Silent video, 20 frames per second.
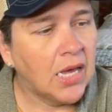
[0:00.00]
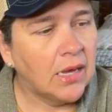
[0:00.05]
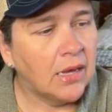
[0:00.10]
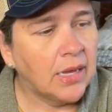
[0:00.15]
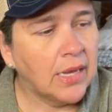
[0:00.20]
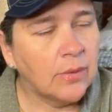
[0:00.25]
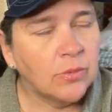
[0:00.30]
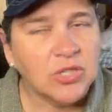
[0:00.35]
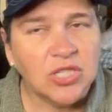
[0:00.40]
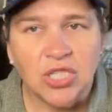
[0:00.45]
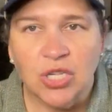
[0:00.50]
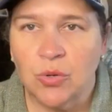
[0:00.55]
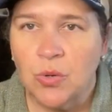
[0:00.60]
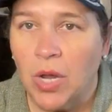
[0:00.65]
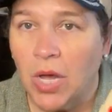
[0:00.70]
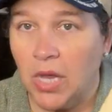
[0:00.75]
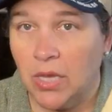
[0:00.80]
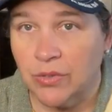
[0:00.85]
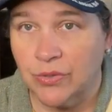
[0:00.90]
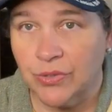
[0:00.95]
It was
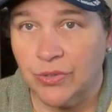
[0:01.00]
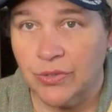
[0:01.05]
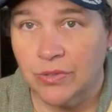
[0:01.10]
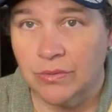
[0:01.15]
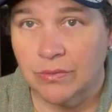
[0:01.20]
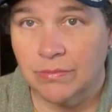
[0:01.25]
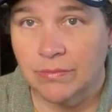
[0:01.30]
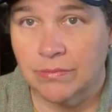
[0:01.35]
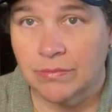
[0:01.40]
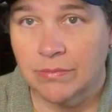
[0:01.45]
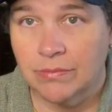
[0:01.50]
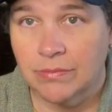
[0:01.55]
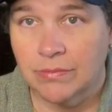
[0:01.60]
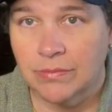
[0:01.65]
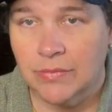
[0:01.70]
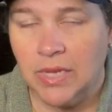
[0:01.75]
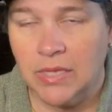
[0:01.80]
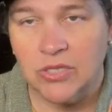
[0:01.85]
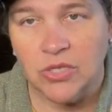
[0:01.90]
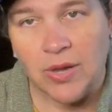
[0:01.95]
$2.
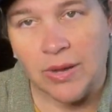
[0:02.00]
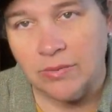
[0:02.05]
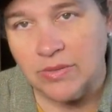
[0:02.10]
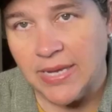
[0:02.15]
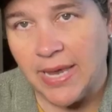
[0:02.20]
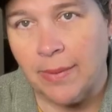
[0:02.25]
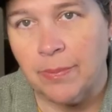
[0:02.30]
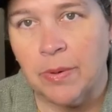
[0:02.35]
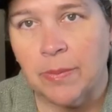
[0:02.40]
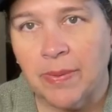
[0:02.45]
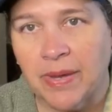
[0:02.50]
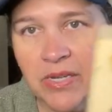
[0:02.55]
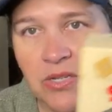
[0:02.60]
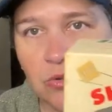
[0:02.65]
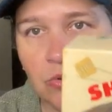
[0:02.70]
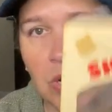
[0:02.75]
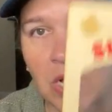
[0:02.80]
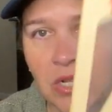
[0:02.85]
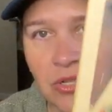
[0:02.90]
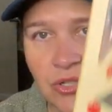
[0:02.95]
So I was happy to pay
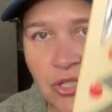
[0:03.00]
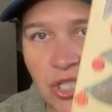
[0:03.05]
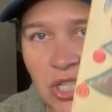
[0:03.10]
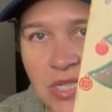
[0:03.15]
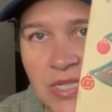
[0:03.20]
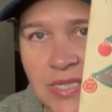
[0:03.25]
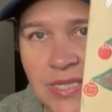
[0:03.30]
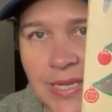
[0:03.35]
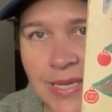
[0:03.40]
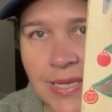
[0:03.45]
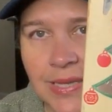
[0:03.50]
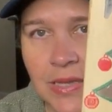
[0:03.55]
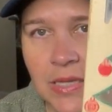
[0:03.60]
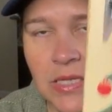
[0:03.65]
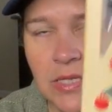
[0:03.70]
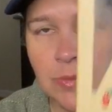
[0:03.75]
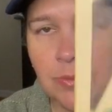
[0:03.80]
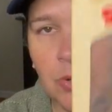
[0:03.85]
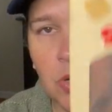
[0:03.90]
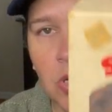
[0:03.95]
$2 just to get
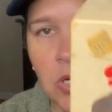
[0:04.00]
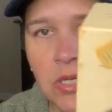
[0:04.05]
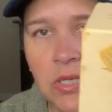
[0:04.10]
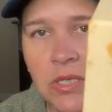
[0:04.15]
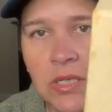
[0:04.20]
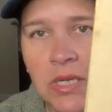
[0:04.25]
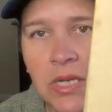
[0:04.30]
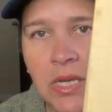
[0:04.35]
this part.